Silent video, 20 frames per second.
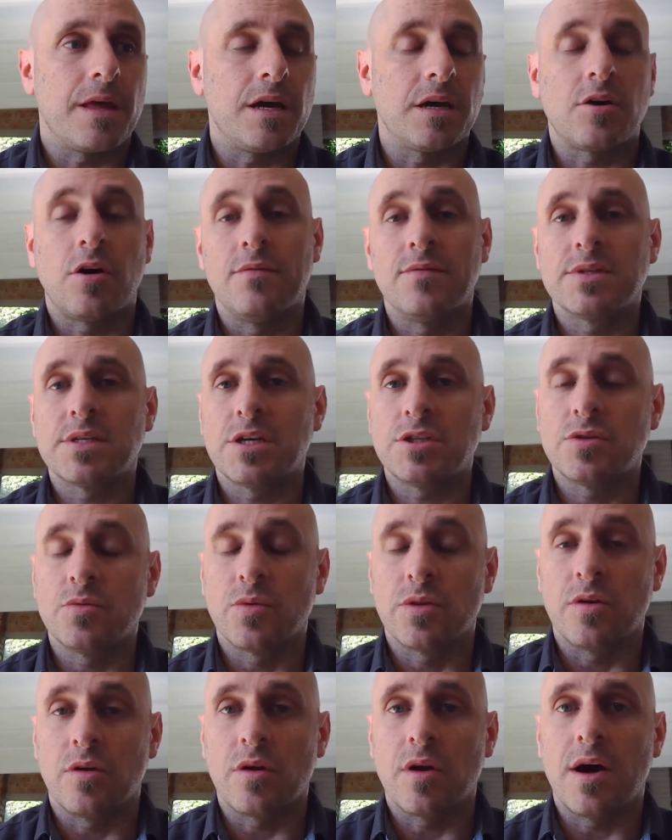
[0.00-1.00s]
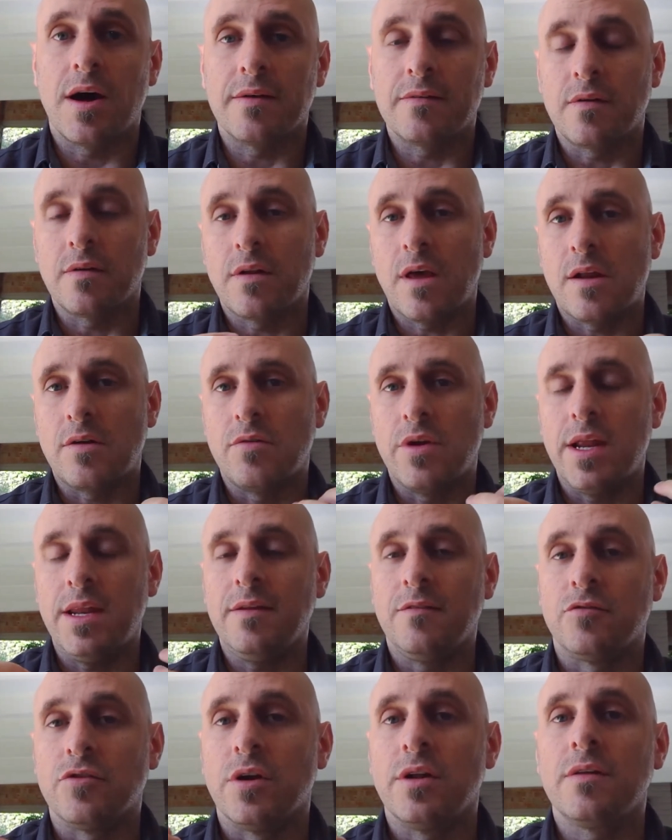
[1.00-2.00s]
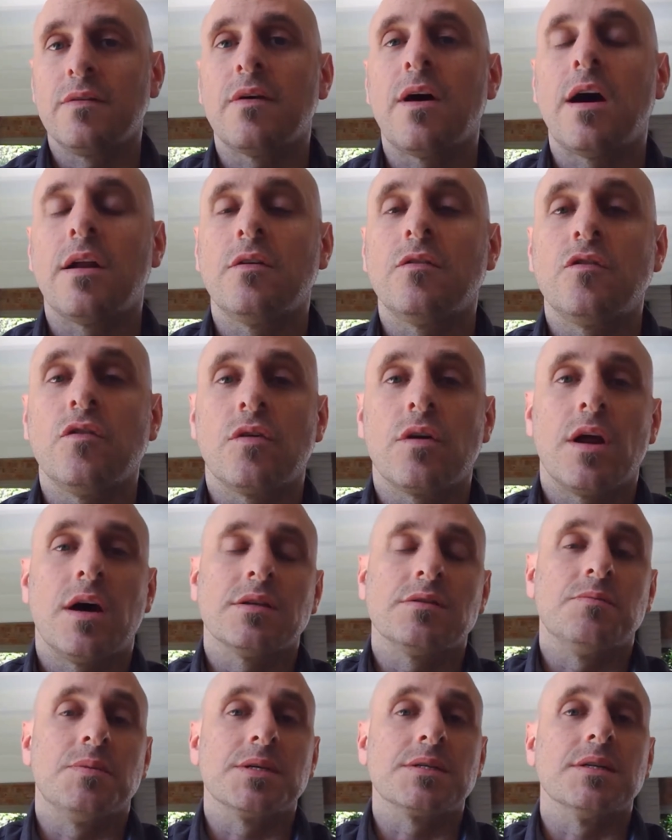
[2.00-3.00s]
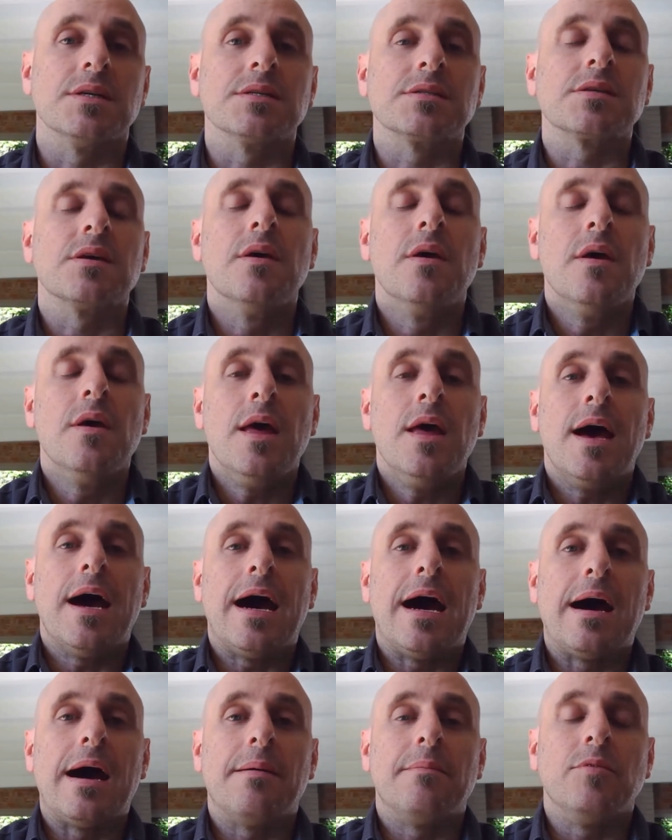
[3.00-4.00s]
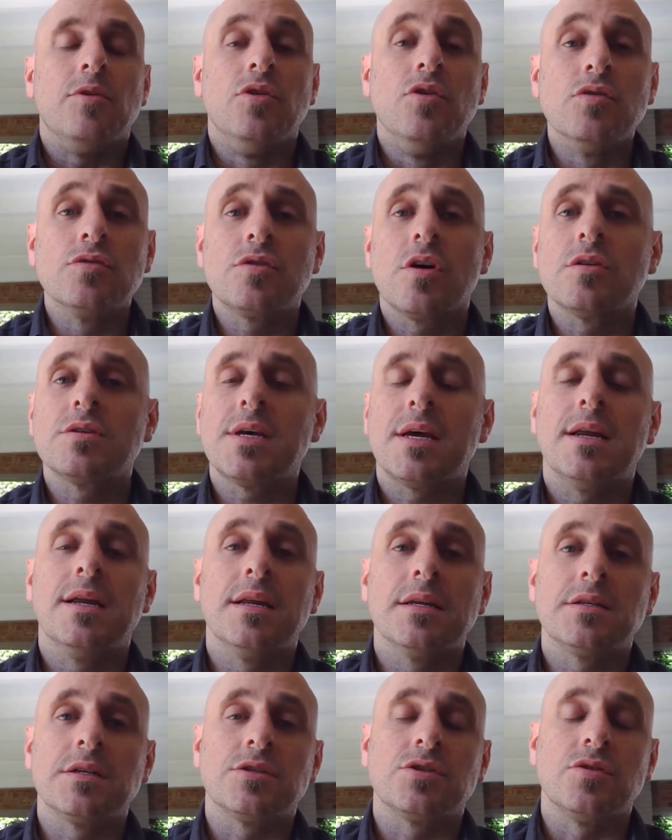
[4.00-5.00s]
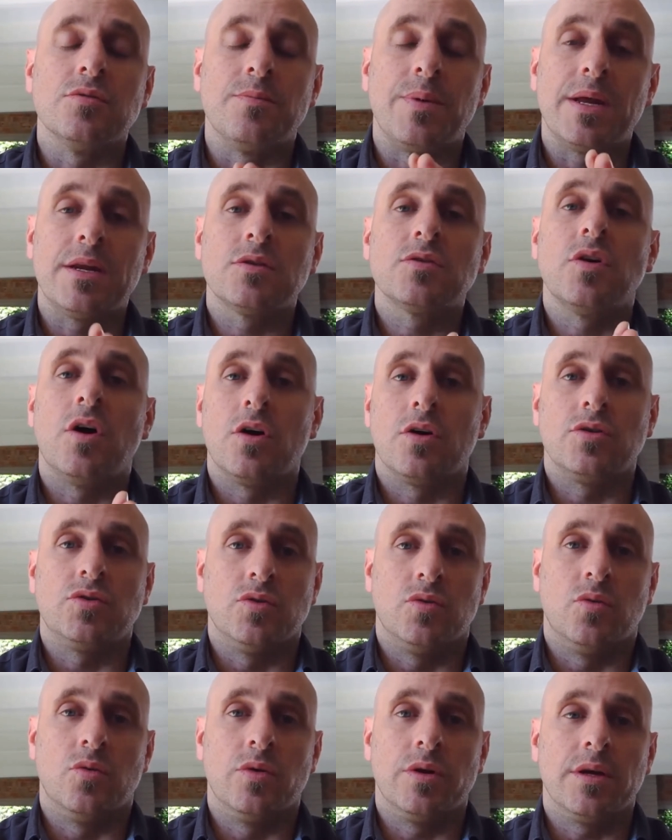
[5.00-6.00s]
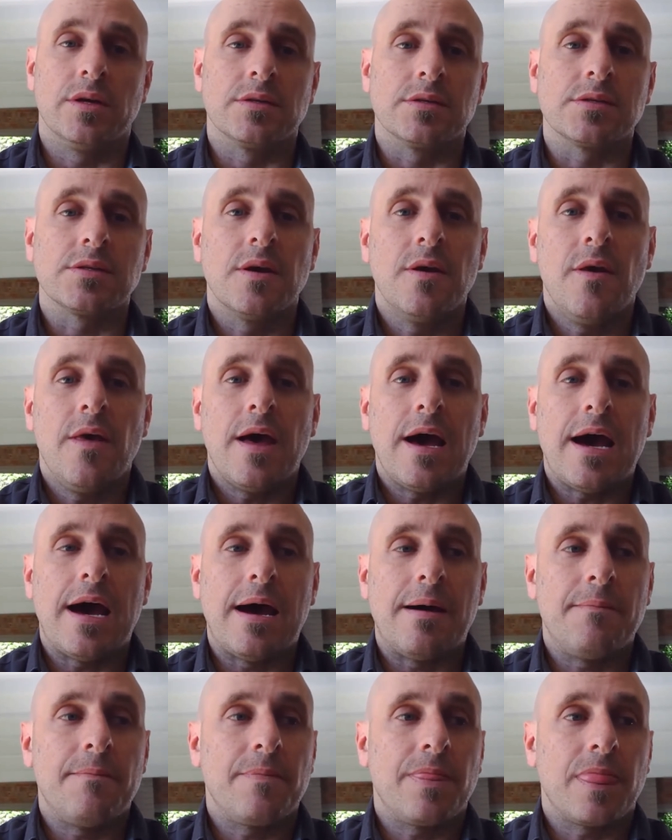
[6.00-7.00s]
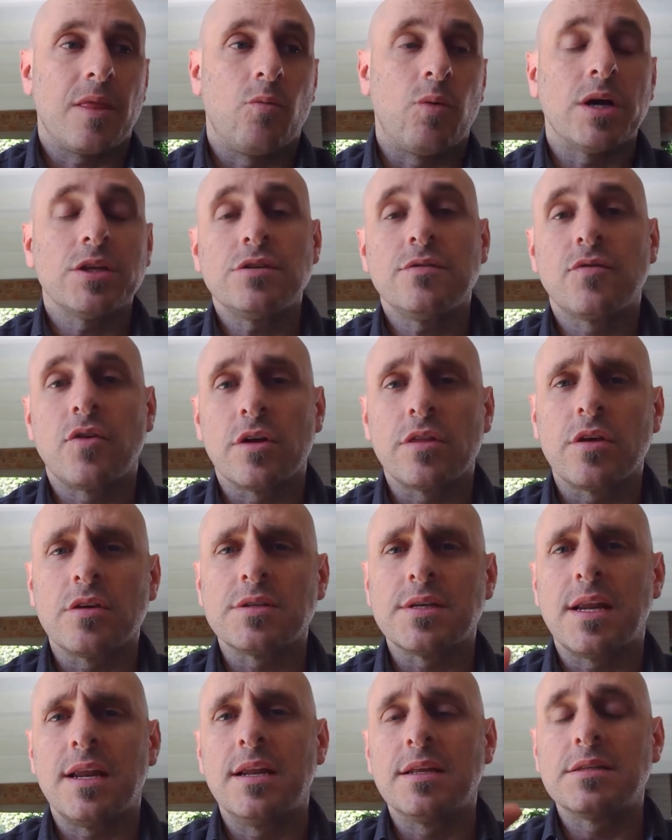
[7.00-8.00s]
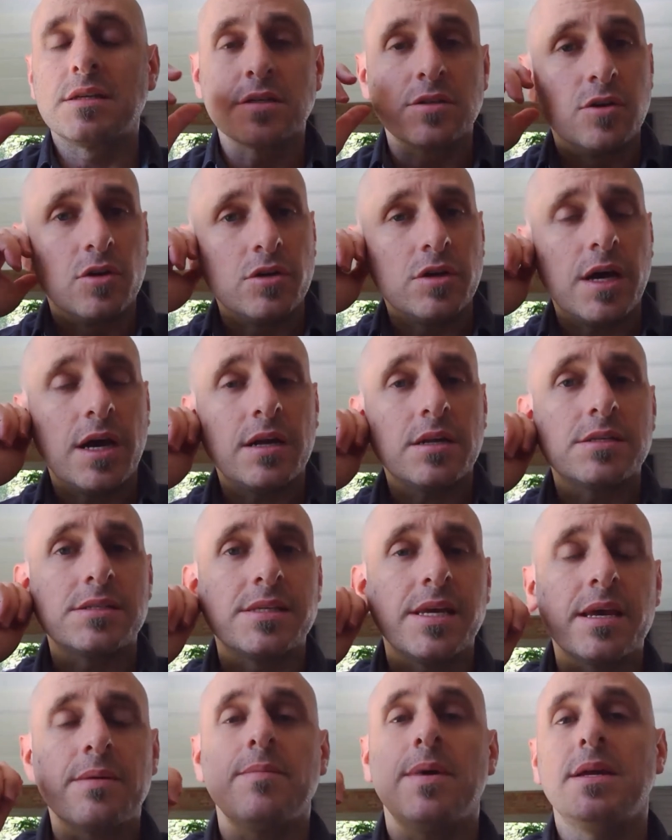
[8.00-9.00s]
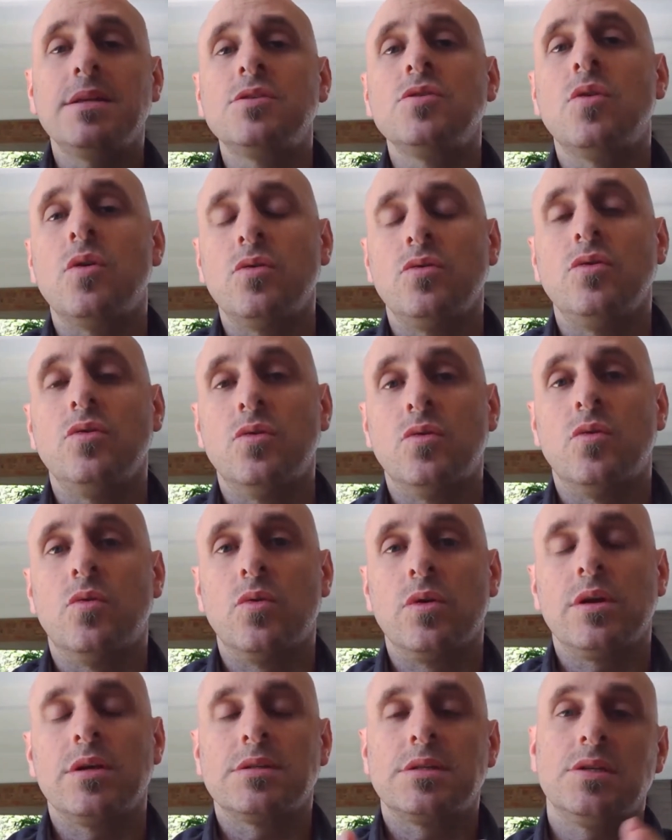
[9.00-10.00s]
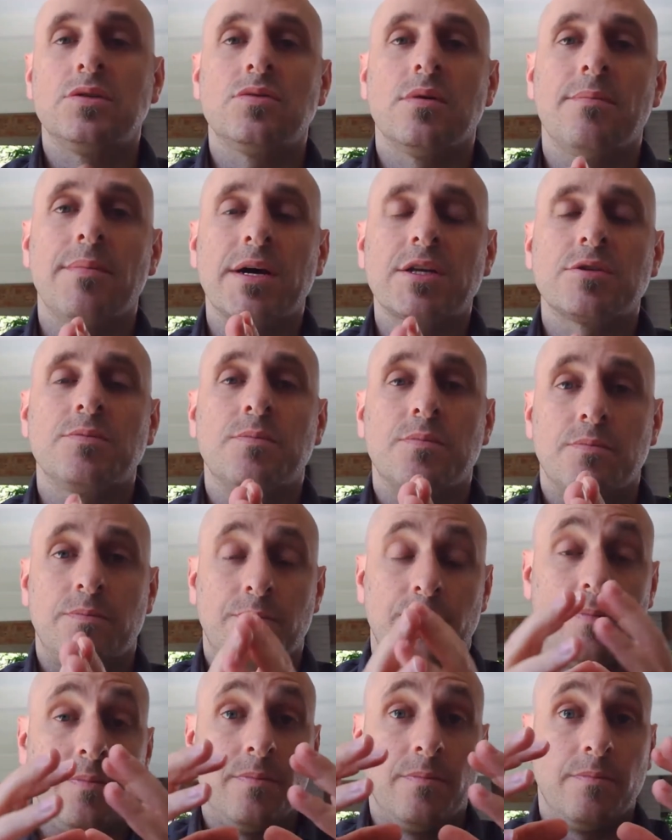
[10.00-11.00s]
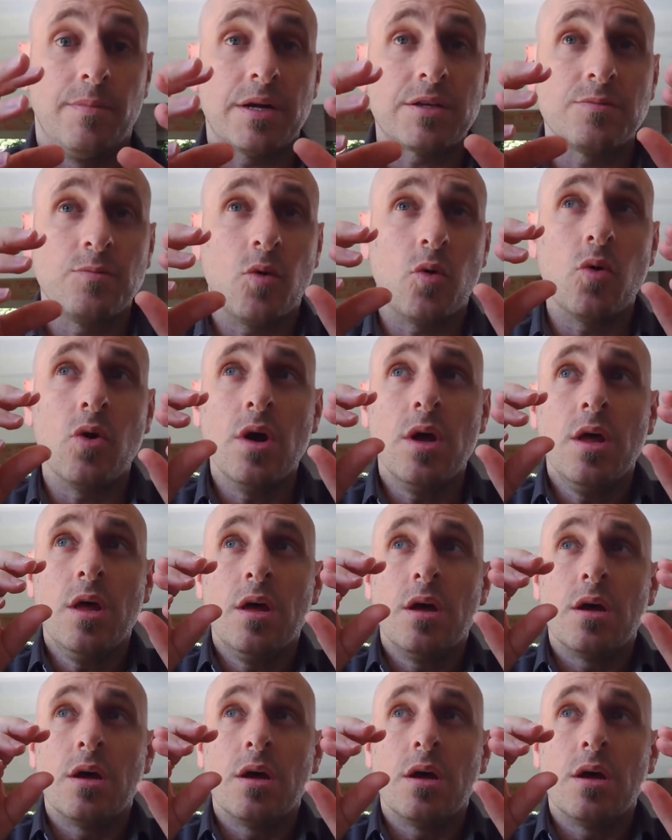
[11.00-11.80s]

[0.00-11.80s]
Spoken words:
a conversation with your client and really drilling down into your client's business, use those analytics to better target your audience. Once you've got those analytics, learn how to segment your audience into a much more